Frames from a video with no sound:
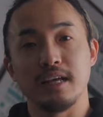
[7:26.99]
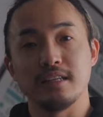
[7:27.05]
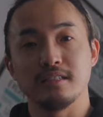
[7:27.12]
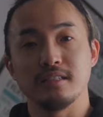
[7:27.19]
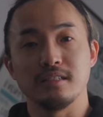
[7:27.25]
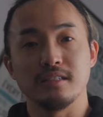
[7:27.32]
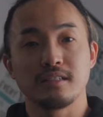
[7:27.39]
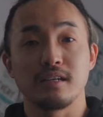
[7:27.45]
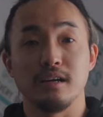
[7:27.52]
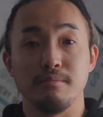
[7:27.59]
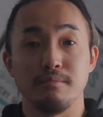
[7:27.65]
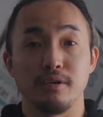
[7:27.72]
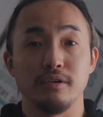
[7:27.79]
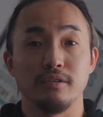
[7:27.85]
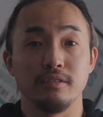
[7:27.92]
lenses
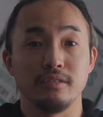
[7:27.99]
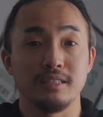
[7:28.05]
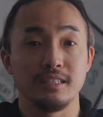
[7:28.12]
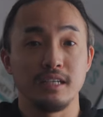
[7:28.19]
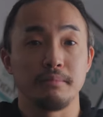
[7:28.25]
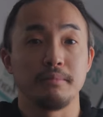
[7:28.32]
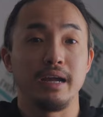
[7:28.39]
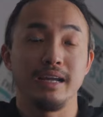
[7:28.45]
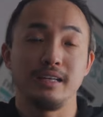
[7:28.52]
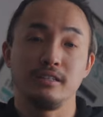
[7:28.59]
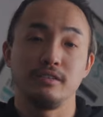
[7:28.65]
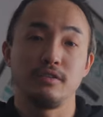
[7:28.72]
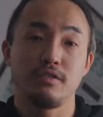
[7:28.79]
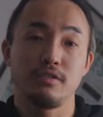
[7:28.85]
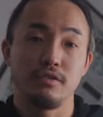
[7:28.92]
compared to the Sigma
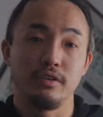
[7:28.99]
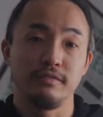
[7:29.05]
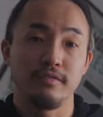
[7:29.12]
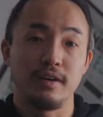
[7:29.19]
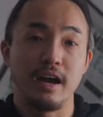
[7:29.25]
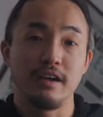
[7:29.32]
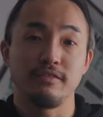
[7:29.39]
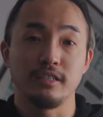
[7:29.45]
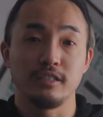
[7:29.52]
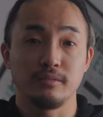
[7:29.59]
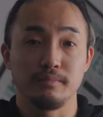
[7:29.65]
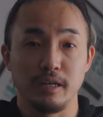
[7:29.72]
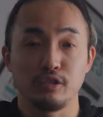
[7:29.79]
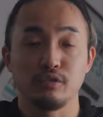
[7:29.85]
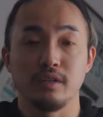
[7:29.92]
18-35,
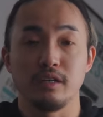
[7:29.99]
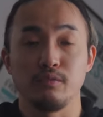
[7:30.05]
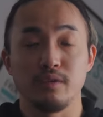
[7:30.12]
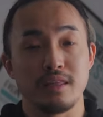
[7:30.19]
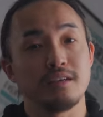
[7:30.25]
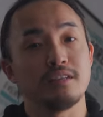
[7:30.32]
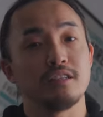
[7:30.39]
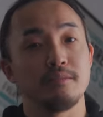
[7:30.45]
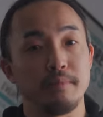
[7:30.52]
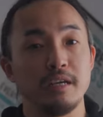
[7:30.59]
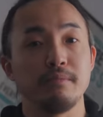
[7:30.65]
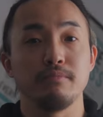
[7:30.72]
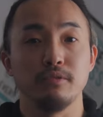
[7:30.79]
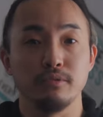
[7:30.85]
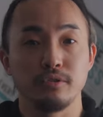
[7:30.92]
especially with a
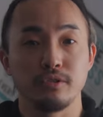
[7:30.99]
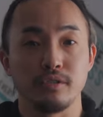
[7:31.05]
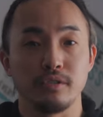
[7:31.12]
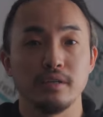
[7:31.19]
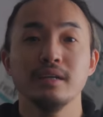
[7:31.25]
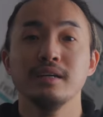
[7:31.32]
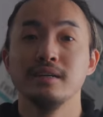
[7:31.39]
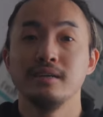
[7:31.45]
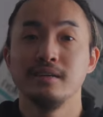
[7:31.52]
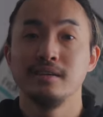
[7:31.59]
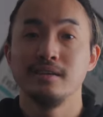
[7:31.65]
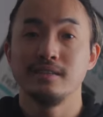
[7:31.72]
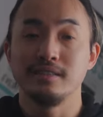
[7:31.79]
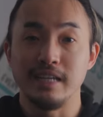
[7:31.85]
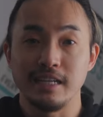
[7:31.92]
speed booster.
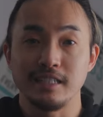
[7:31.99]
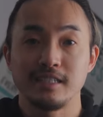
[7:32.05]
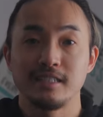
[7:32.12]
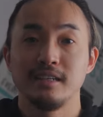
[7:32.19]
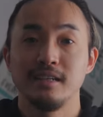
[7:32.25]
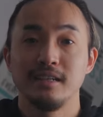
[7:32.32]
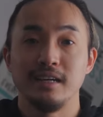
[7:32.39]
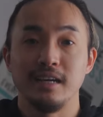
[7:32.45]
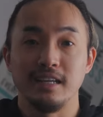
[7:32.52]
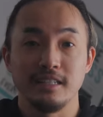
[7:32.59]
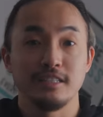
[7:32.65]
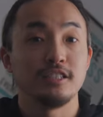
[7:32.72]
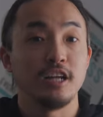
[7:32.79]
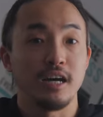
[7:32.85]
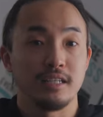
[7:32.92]
Yes, it
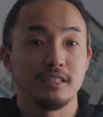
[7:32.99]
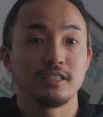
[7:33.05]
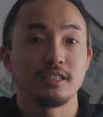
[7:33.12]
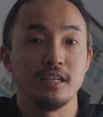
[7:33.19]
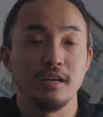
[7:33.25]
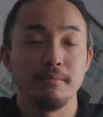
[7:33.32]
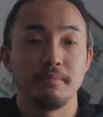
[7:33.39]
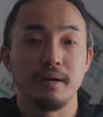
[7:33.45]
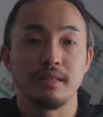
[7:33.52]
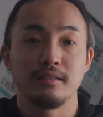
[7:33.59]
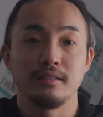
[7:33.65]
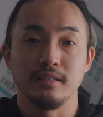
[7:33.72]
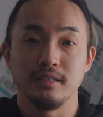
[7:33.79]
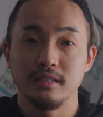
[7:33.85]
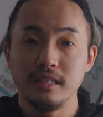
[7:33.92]
is not as good,
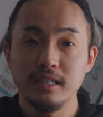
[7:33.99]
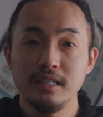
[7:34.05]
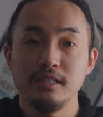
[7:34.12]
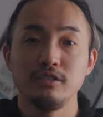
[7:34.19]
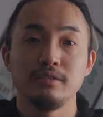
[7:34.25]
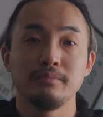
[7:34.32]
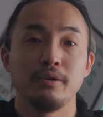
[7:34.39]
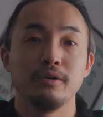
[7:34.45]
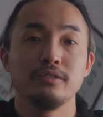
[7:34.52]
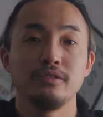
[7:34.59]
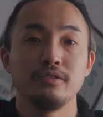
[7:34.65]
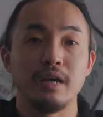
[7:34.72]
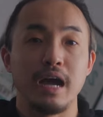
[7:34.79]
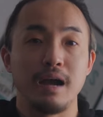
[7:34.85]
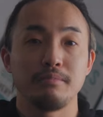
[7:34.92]
but the
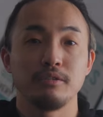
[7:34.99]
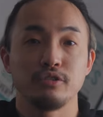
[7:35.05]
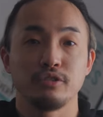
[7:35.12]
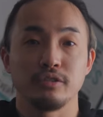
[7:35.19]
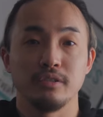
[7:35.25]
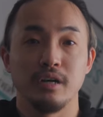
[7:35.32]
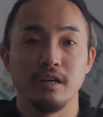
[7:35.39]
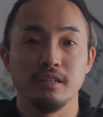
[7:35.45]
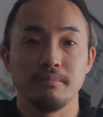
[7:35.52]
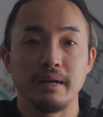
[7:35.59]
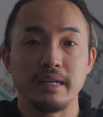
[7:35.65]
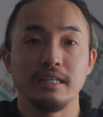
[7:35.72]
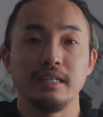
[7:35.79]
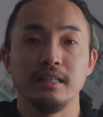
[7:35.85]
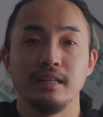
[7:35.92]
T2.2 aperture on the
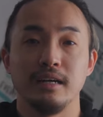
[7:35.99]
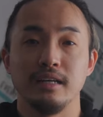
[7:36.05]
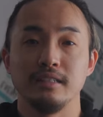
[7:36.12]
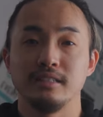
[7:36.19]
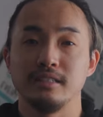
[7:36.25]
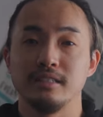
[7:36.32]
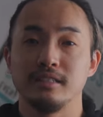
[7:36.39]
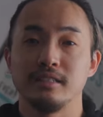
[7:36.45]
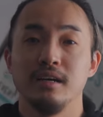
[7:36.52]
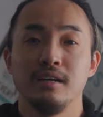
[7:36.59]
Meike lenses